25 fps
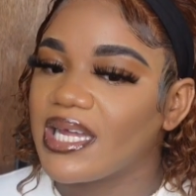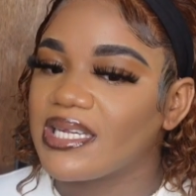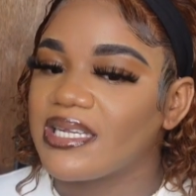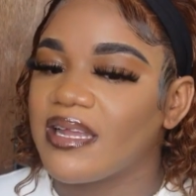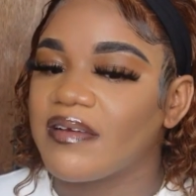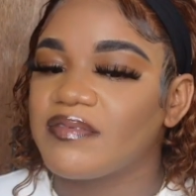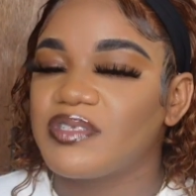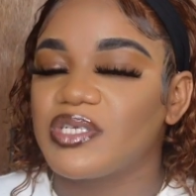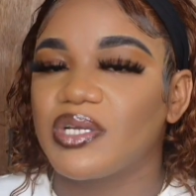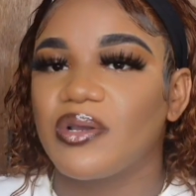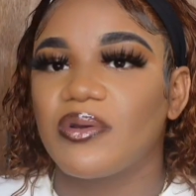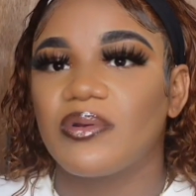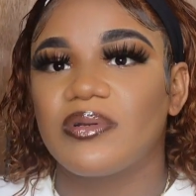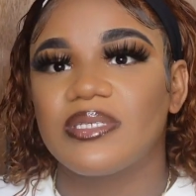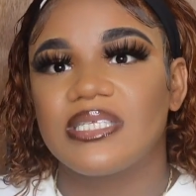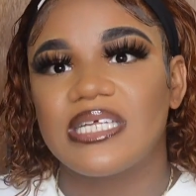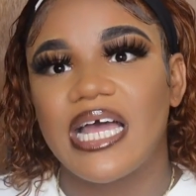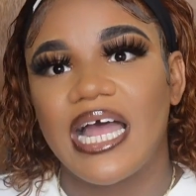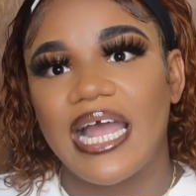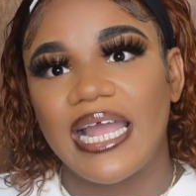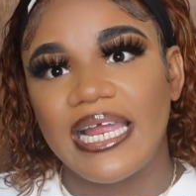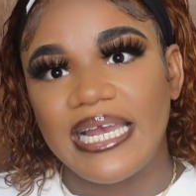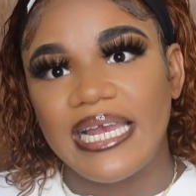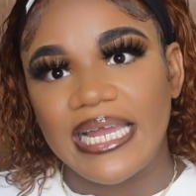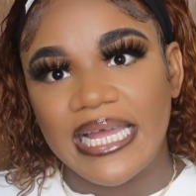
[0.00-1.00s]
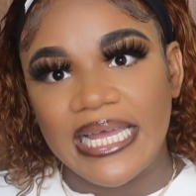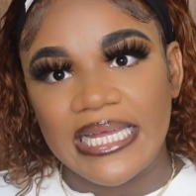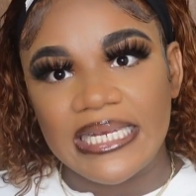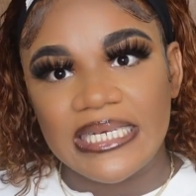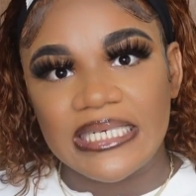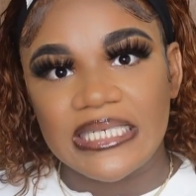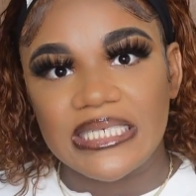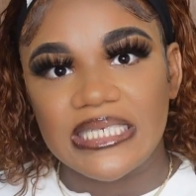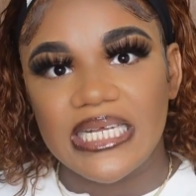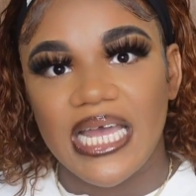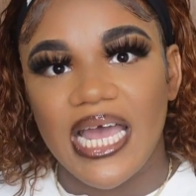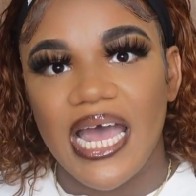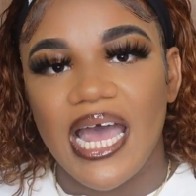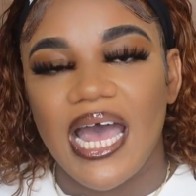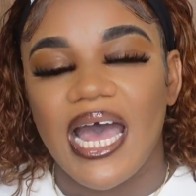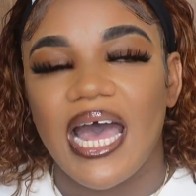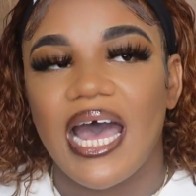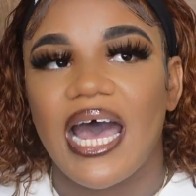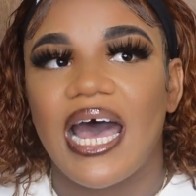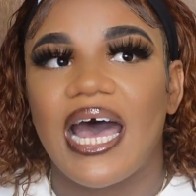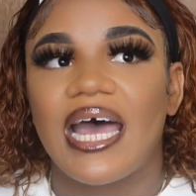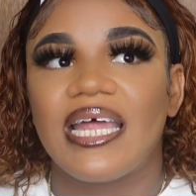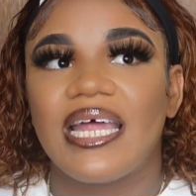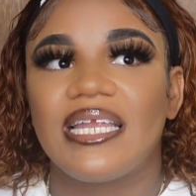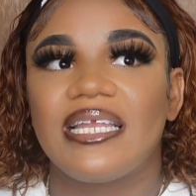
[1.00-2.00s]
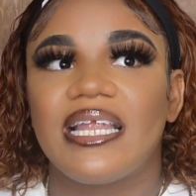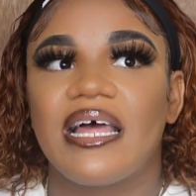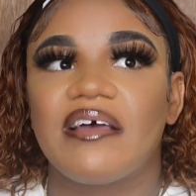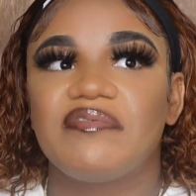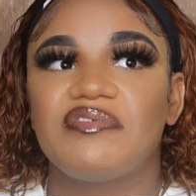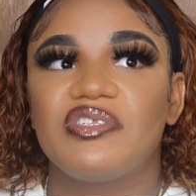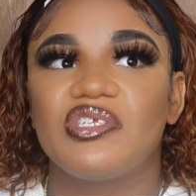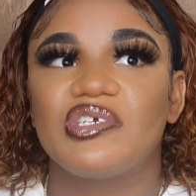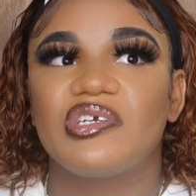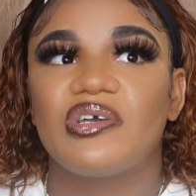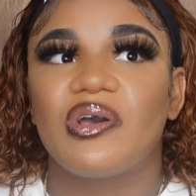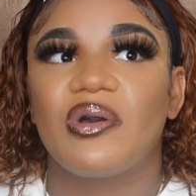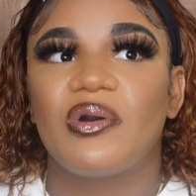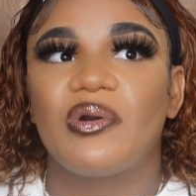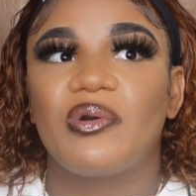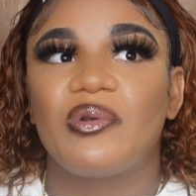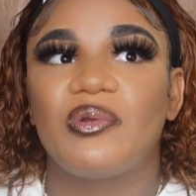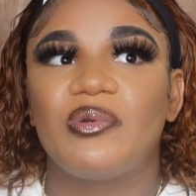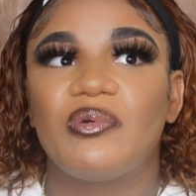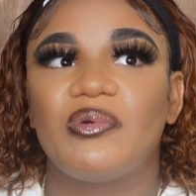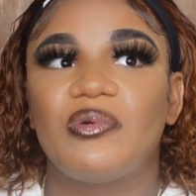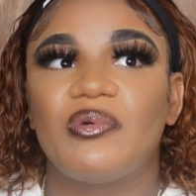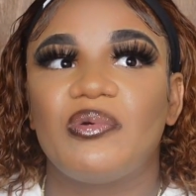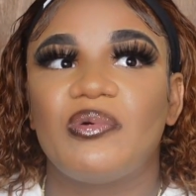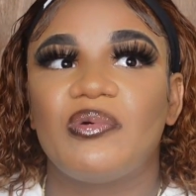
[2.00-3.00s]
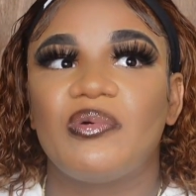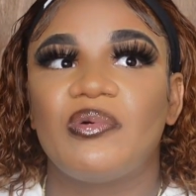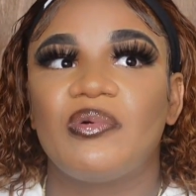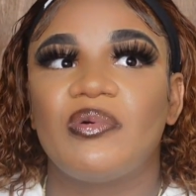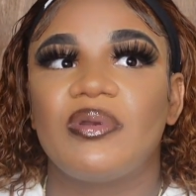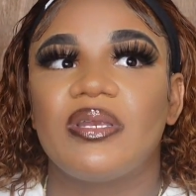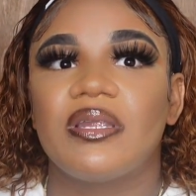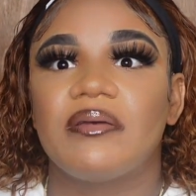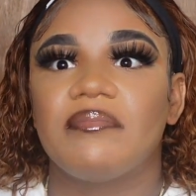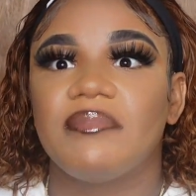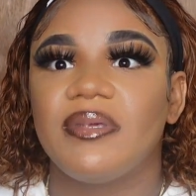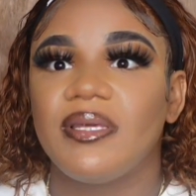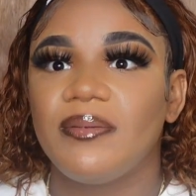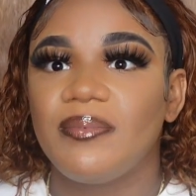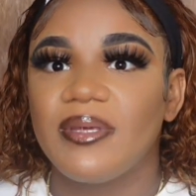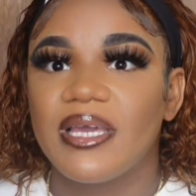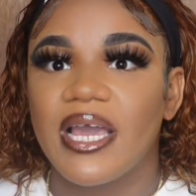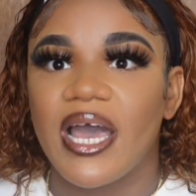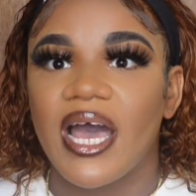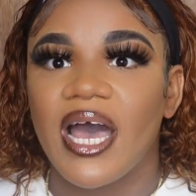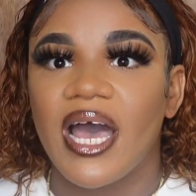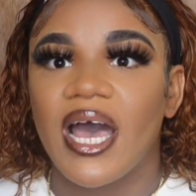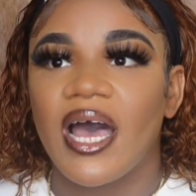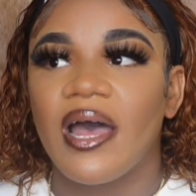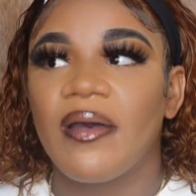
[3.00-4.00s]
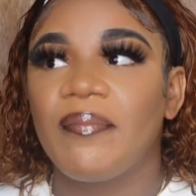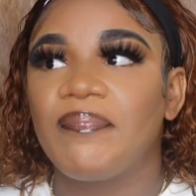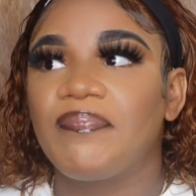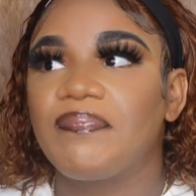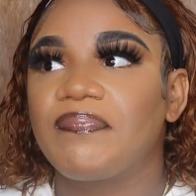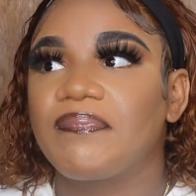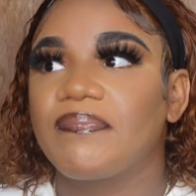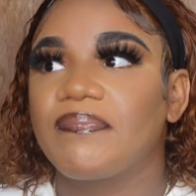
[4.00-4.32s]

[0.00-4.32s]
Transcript: I'd love to go to Thailand. I'd love to go to Namibia,